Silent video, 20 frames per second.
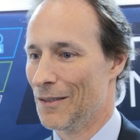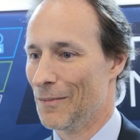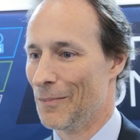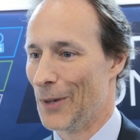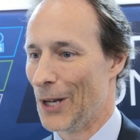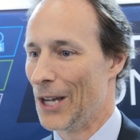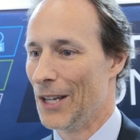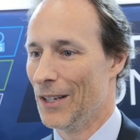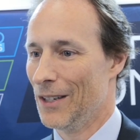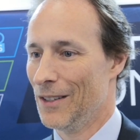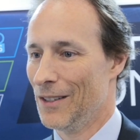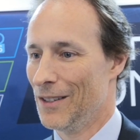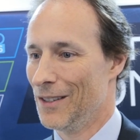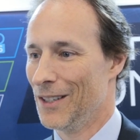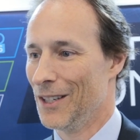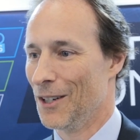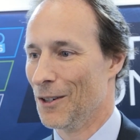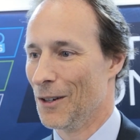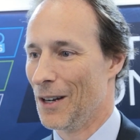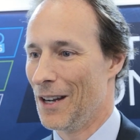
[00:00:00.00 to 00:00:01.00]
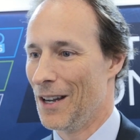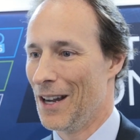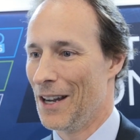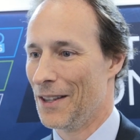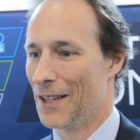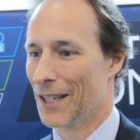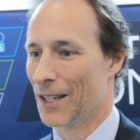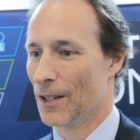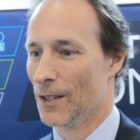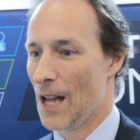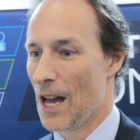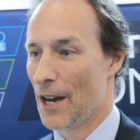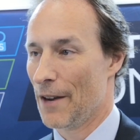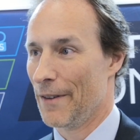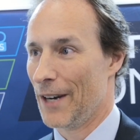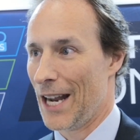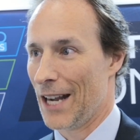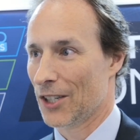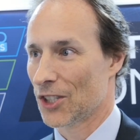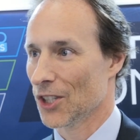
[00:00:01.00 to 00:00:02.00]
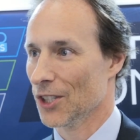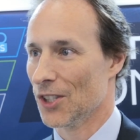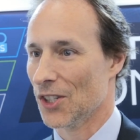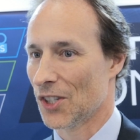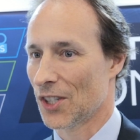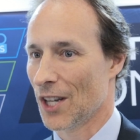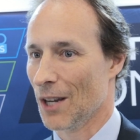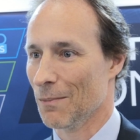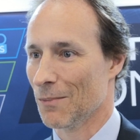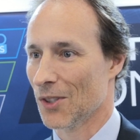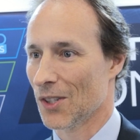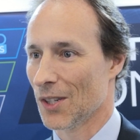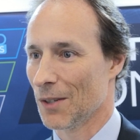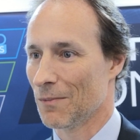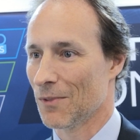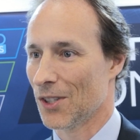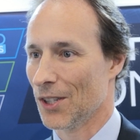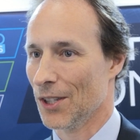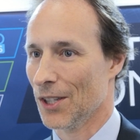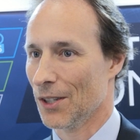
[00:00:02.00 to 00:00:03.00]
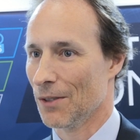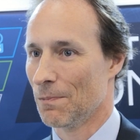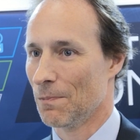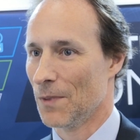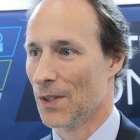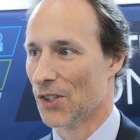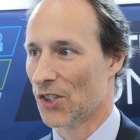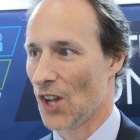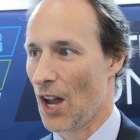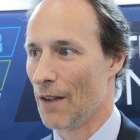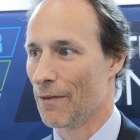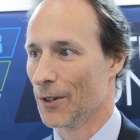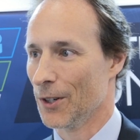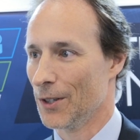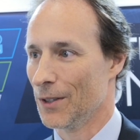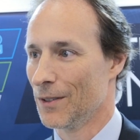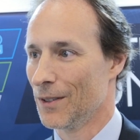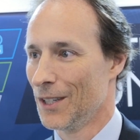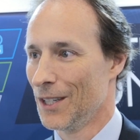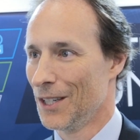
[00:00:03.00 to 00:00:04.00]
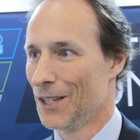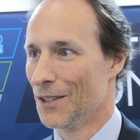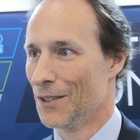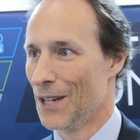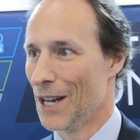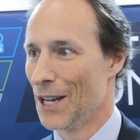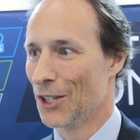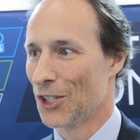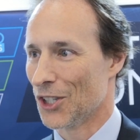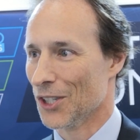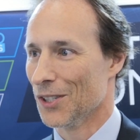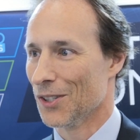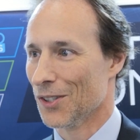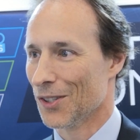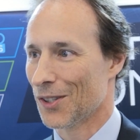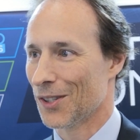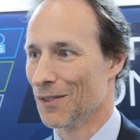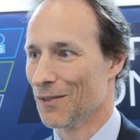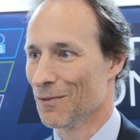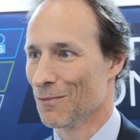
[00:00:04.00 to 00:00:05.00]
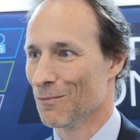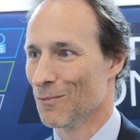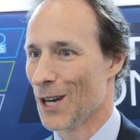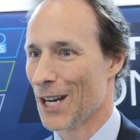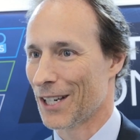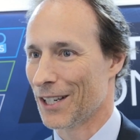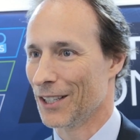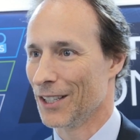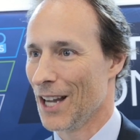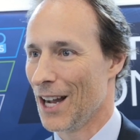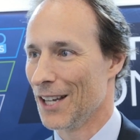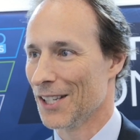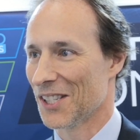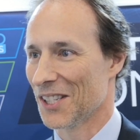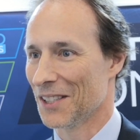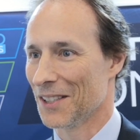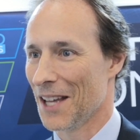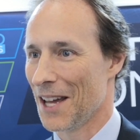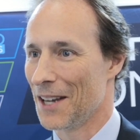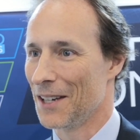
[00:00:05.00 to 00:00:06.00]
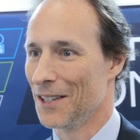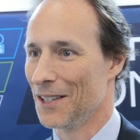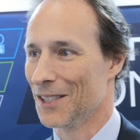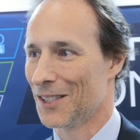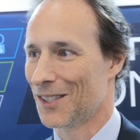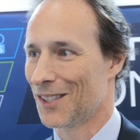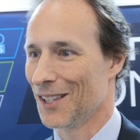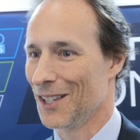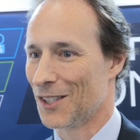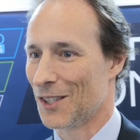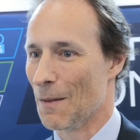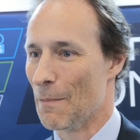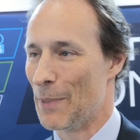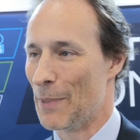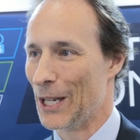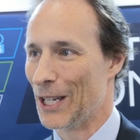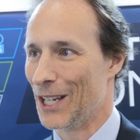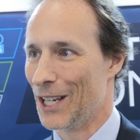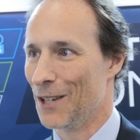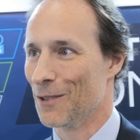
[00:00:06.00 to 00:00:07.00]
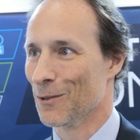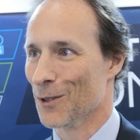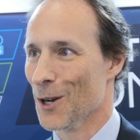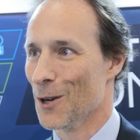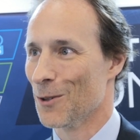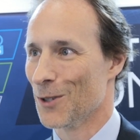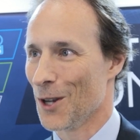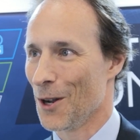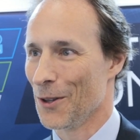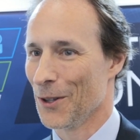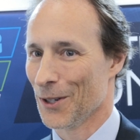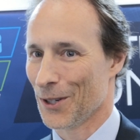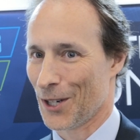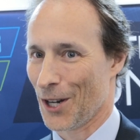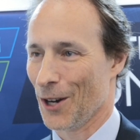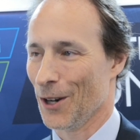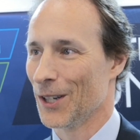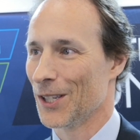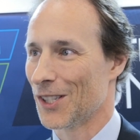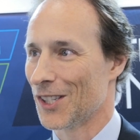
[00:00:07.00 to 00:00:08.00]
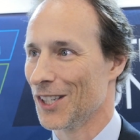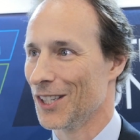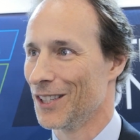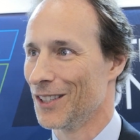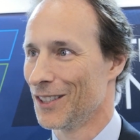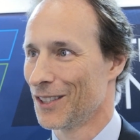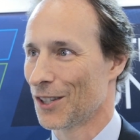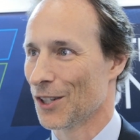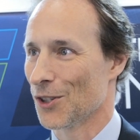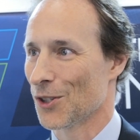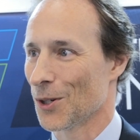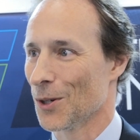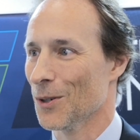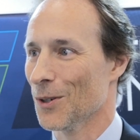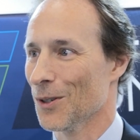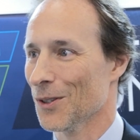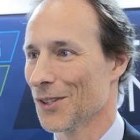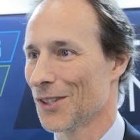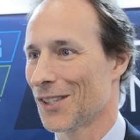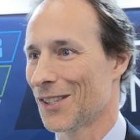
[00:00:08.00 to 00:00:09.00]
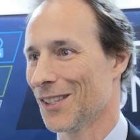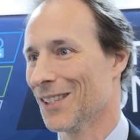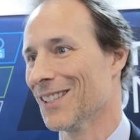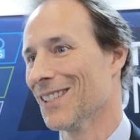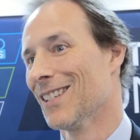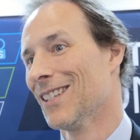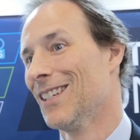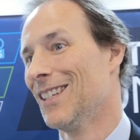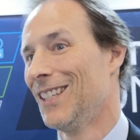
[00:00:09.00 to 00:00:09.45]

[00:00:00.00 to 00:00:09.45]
But I think a lot of it actually just comes to the sovereign nations and recognizing that it's a big inroad on their currency controls, and